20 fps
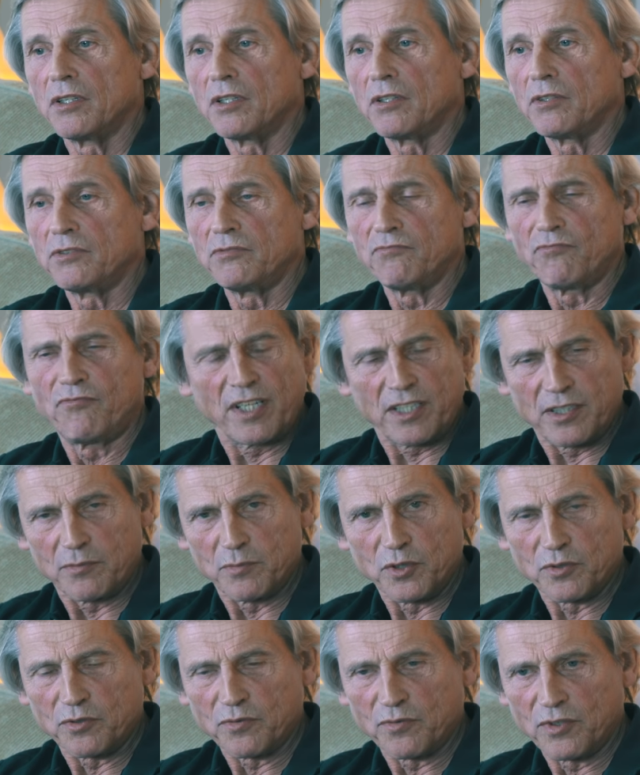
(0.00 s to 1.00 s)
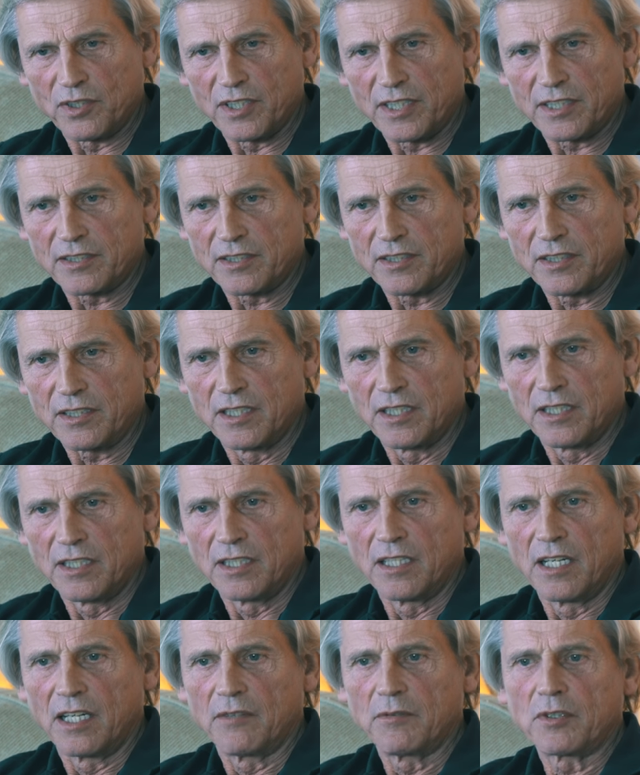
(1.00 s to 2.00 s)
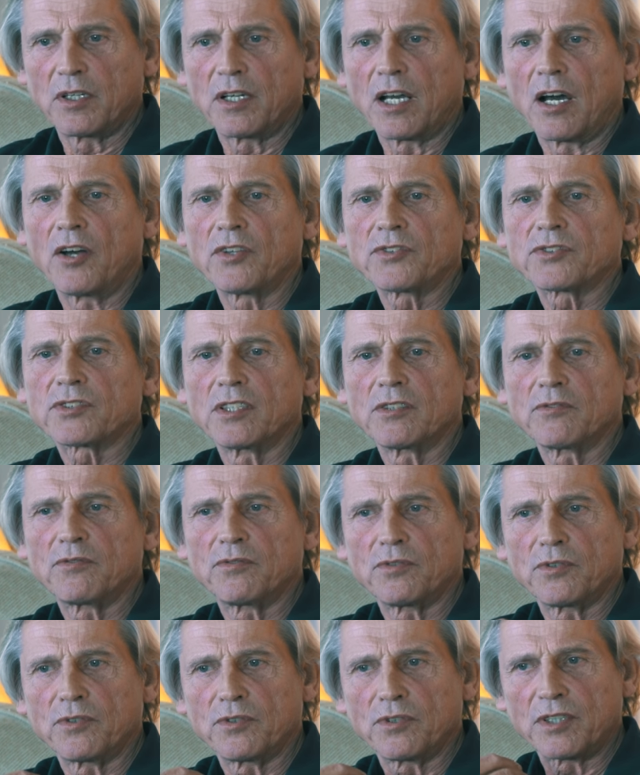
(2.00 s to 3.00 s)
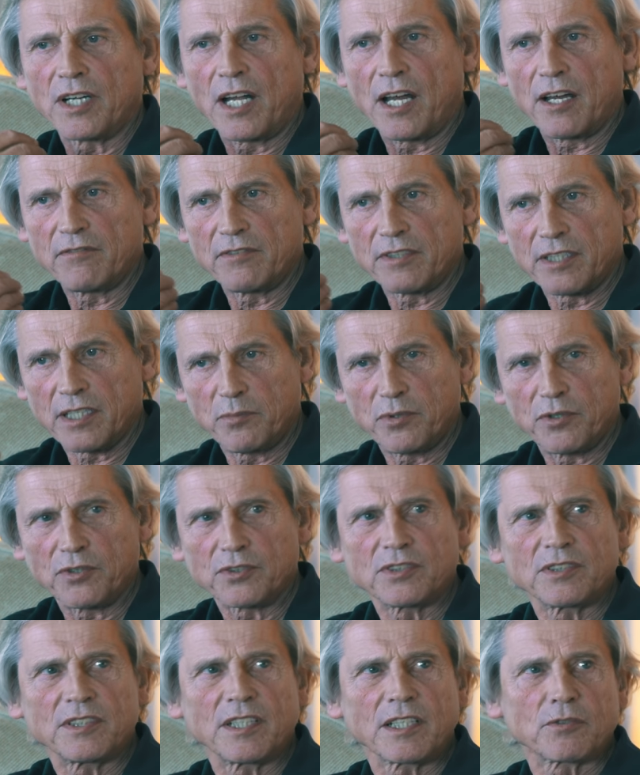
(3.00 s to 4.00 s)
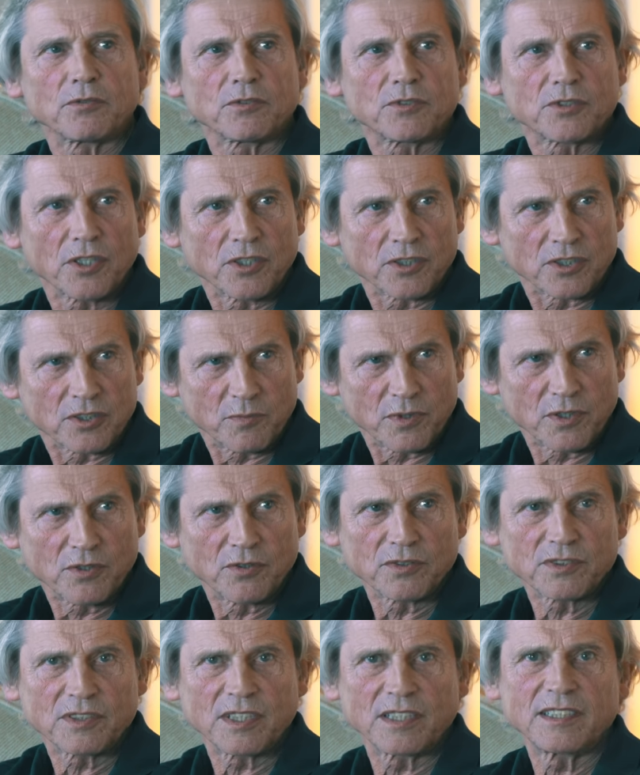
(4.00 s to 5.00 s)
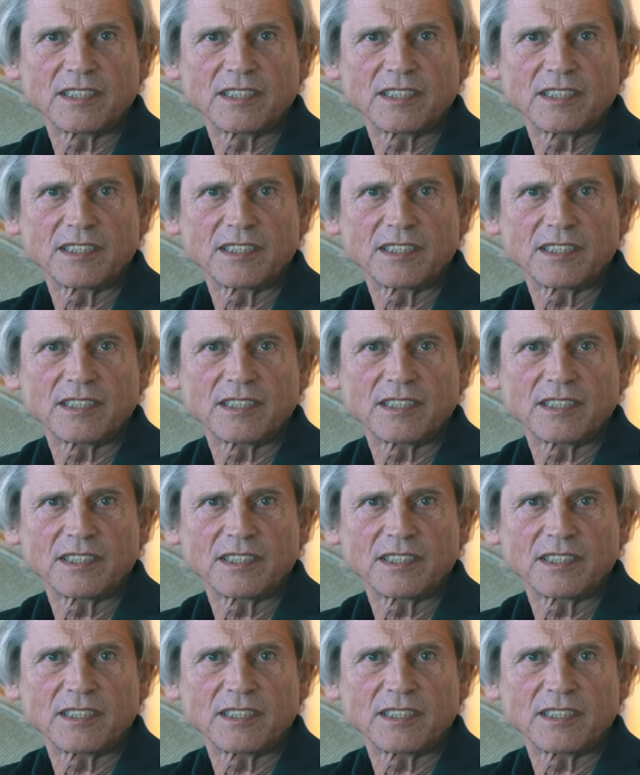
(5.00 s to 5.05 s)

Mm, very beautiful letter asking for having a person they could trust because